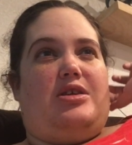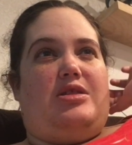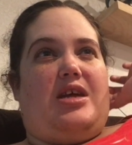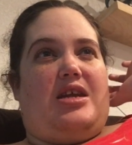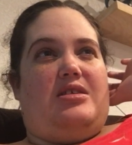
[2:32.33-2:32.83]

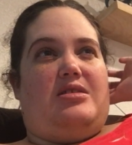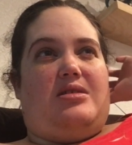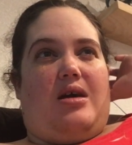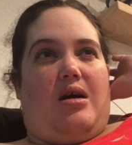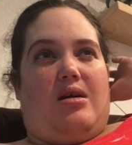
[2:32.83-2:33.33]
they've
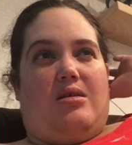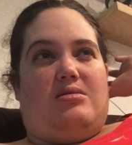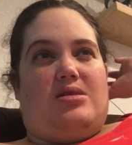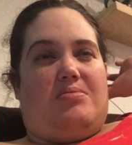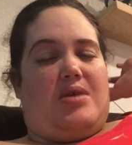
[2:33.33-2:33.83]

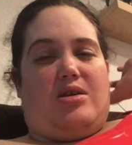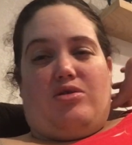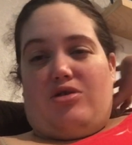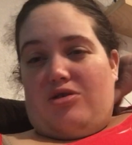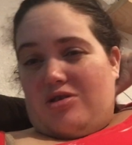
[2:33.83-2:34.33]

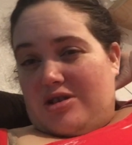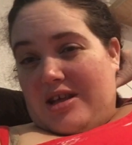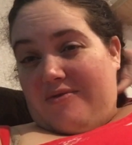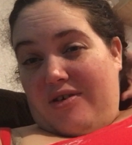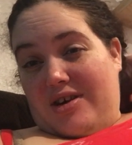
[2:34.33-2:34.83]

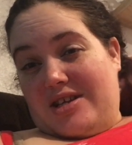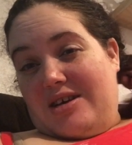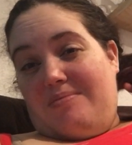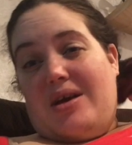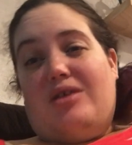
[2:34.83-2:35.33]
already
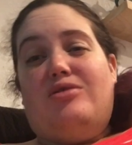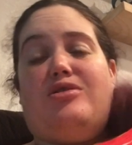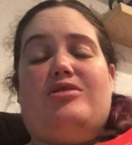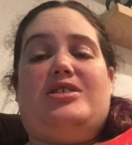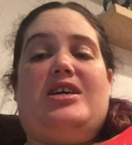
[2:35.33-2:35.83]
done my
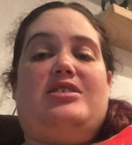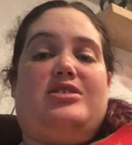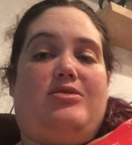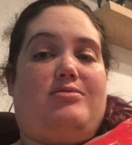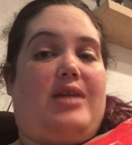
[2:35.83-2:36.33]
glucose test,
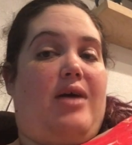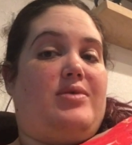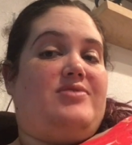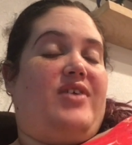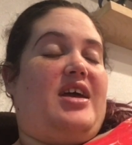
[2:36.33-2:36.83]
so that
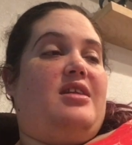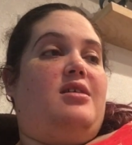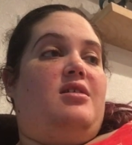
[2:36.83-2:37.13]
was fine,